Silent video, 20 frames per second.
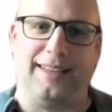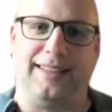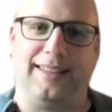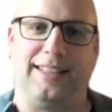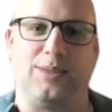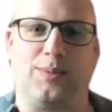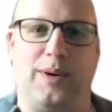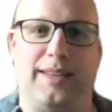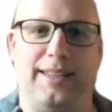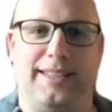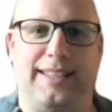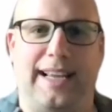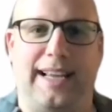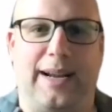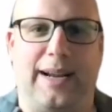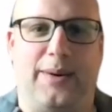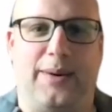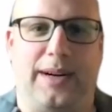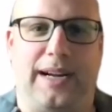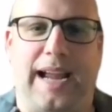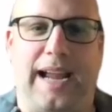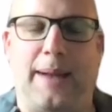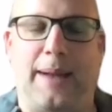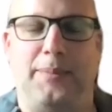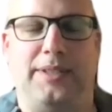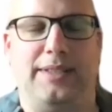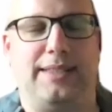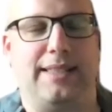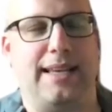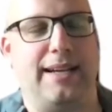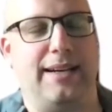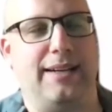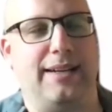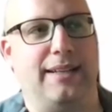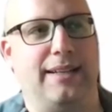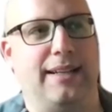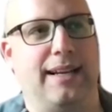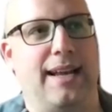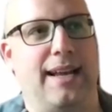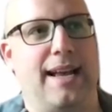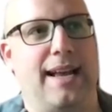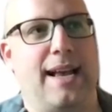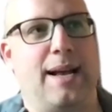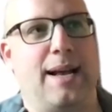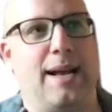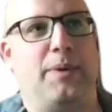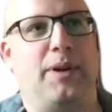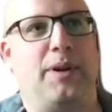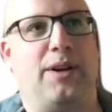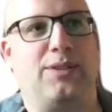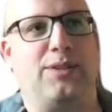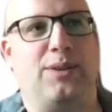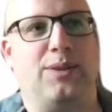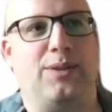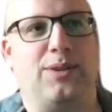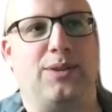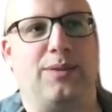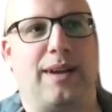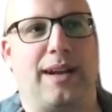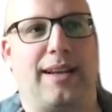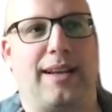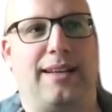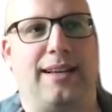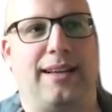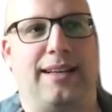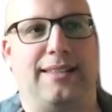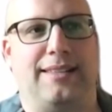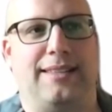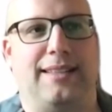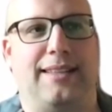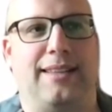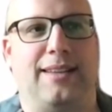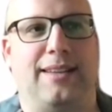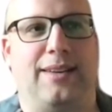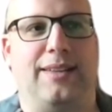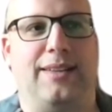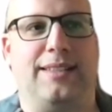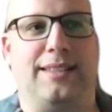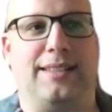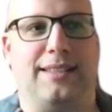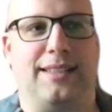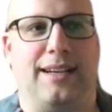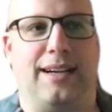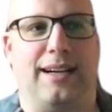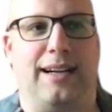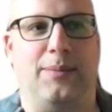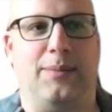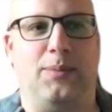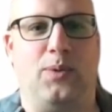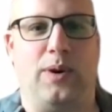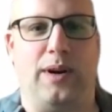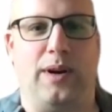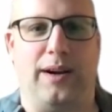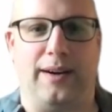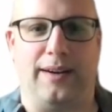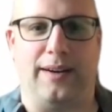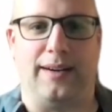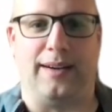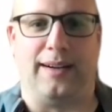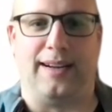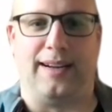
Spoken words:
That's why the 10-hour cap is there, but also to recognize that there is a time where